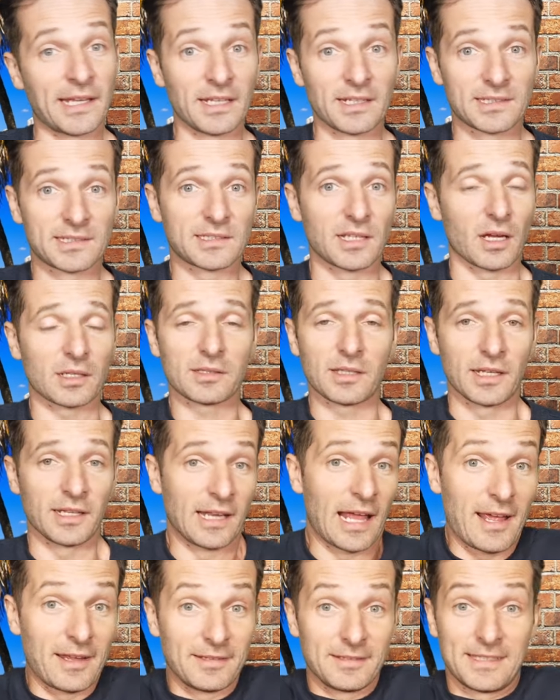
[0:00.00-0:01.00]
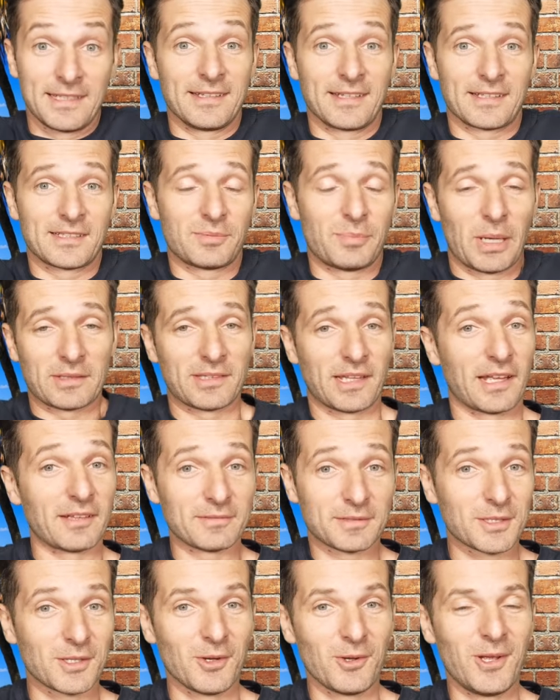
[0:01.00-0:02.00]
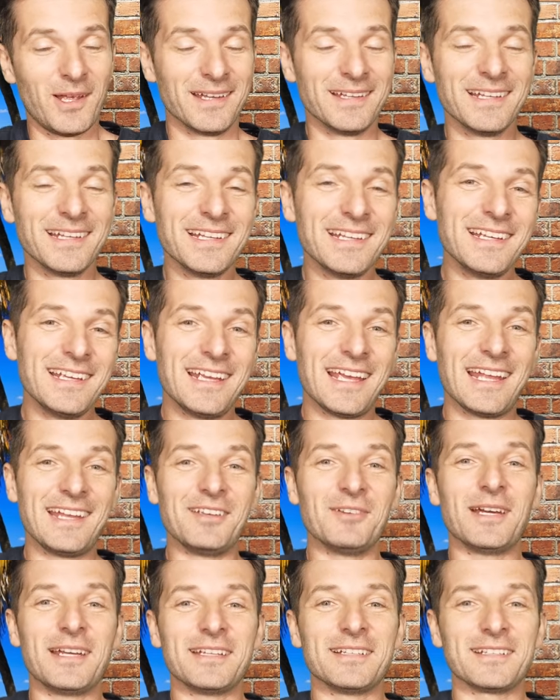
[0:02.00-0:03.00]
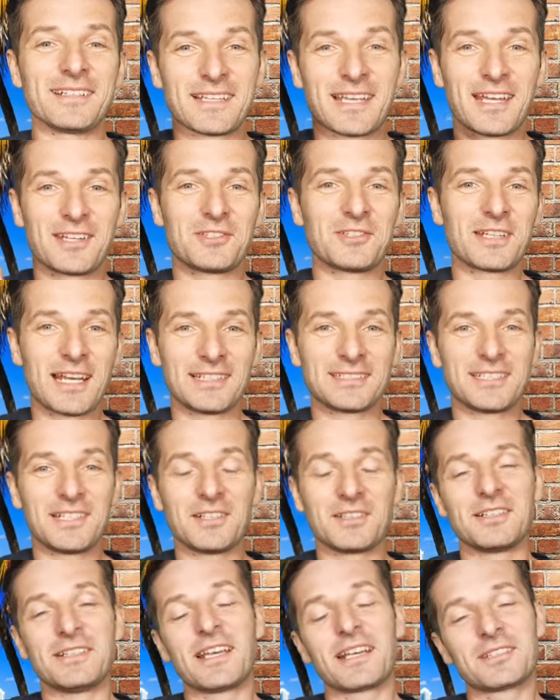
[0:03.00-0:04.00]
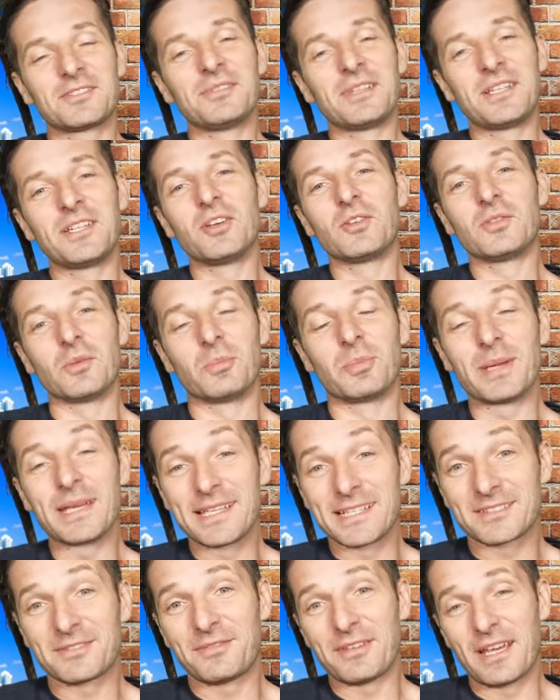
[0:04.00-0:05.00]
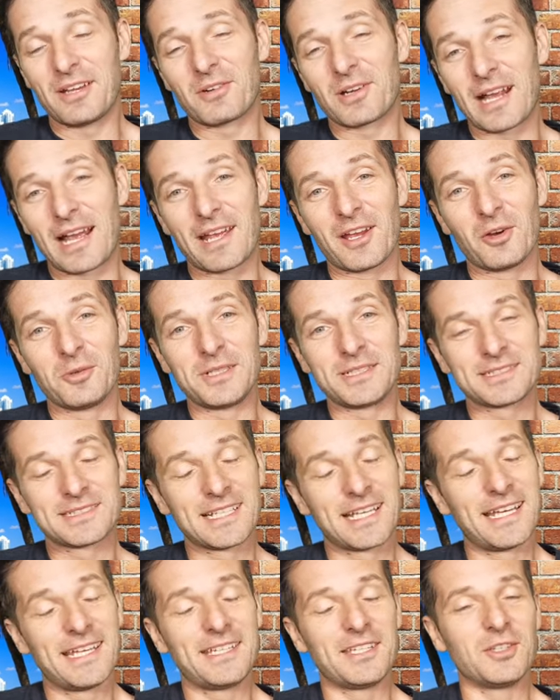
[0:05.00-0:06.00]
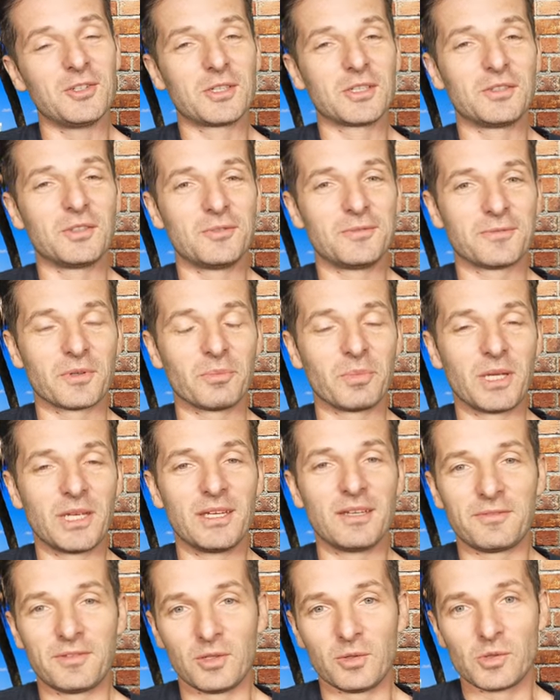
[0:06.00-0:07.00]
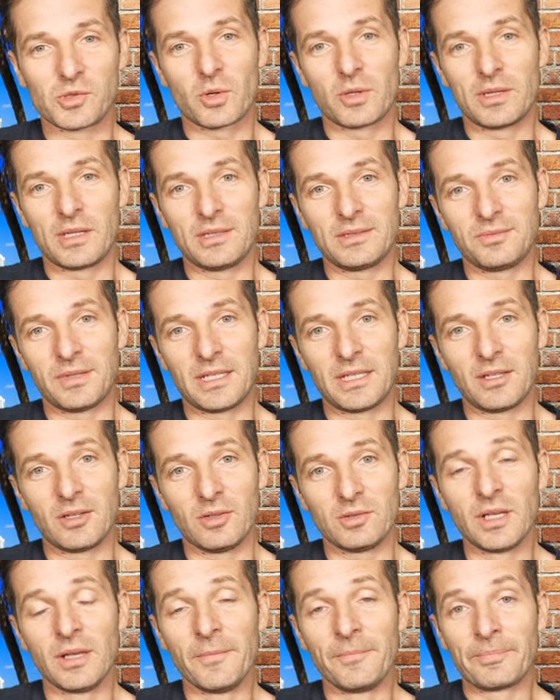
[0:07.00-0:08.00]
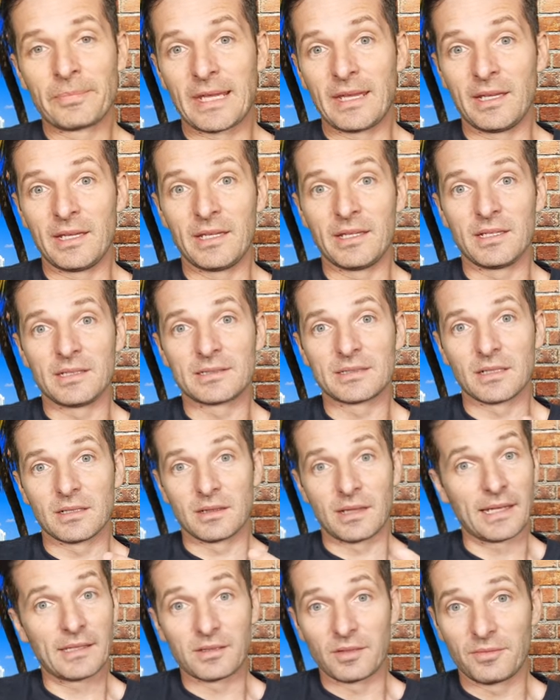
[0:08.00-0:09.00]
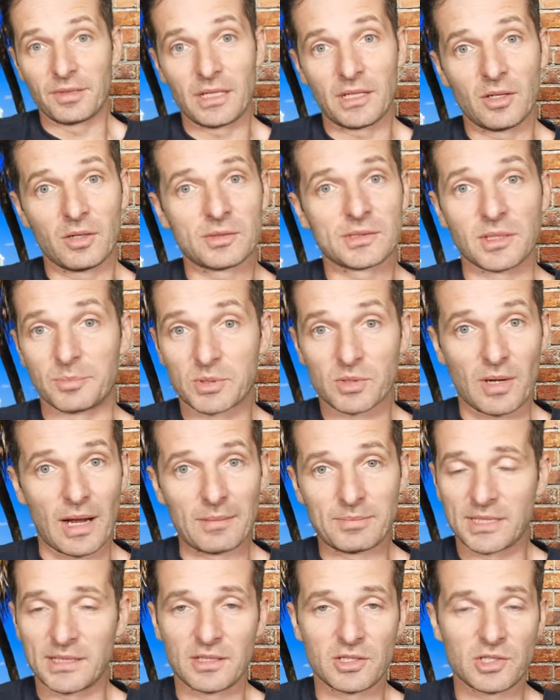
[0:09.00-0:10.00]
it sucked. And I didn't expect that. So anyway, catch you guys here in the next video. The biggest favor I always say you could do for me if you enjoy these videos is like the video, subscribe to the